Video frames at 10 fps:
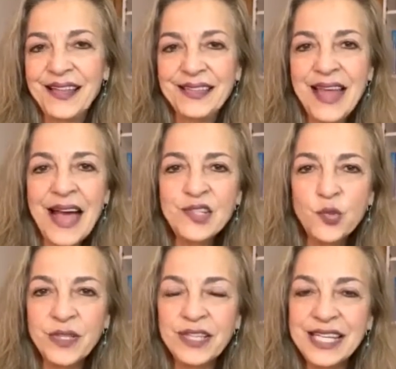That's
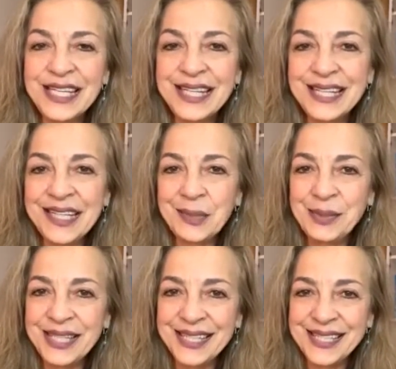when the healing
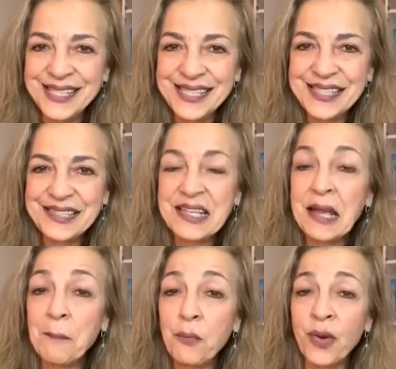begins, the
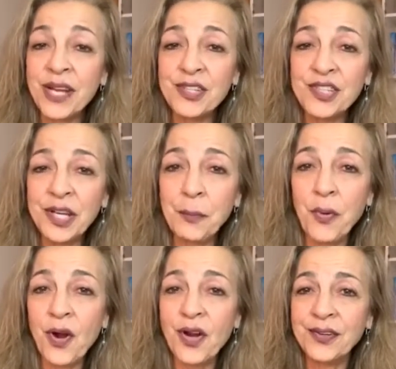embracing
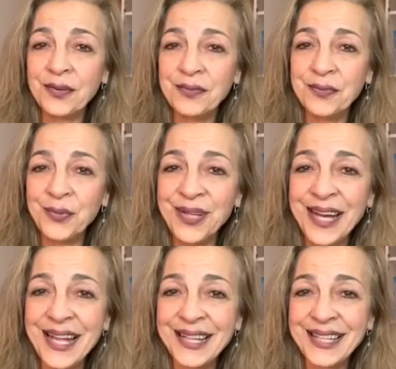part of
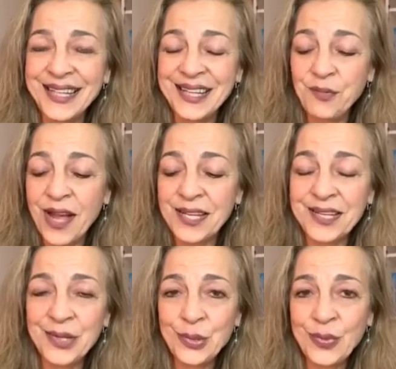reality right
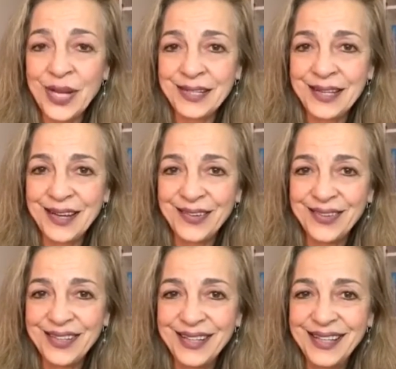here, right now.
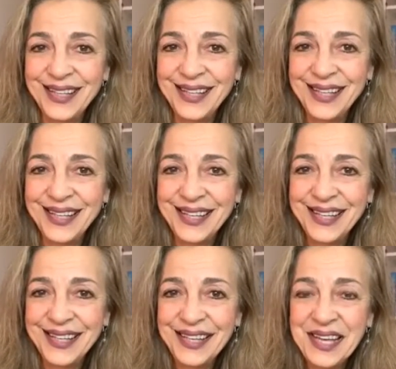
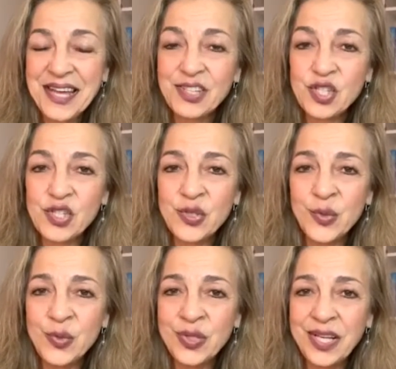And
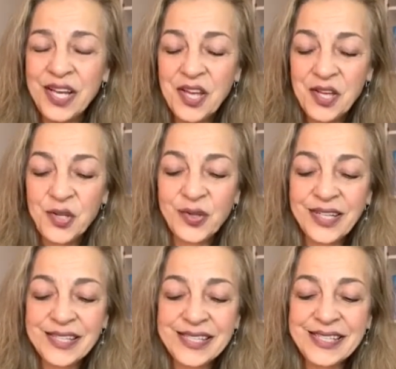soon you're
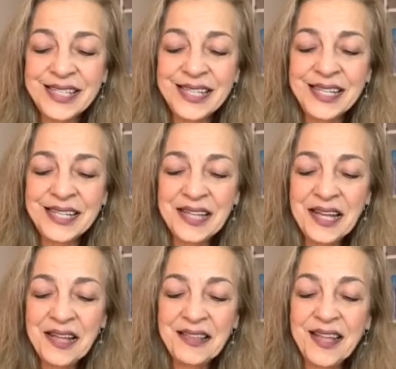gonna see
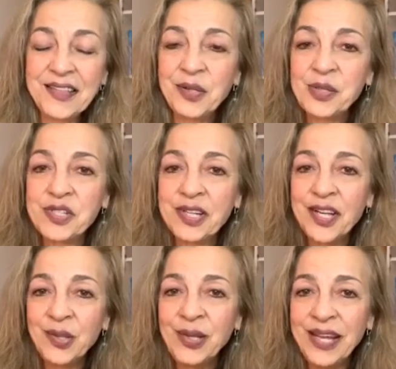that there is
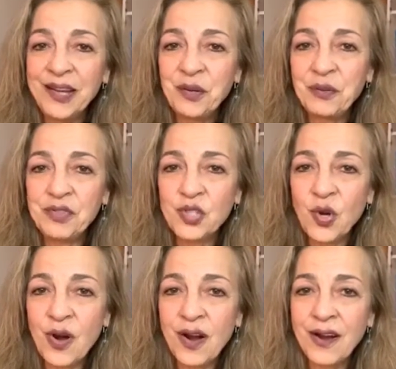another layer of
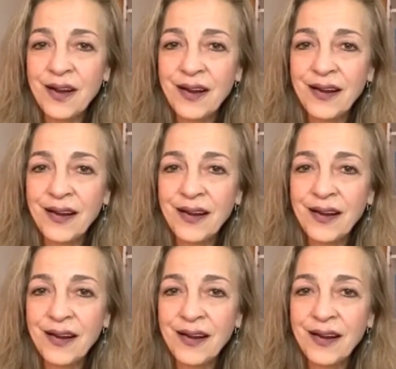scar,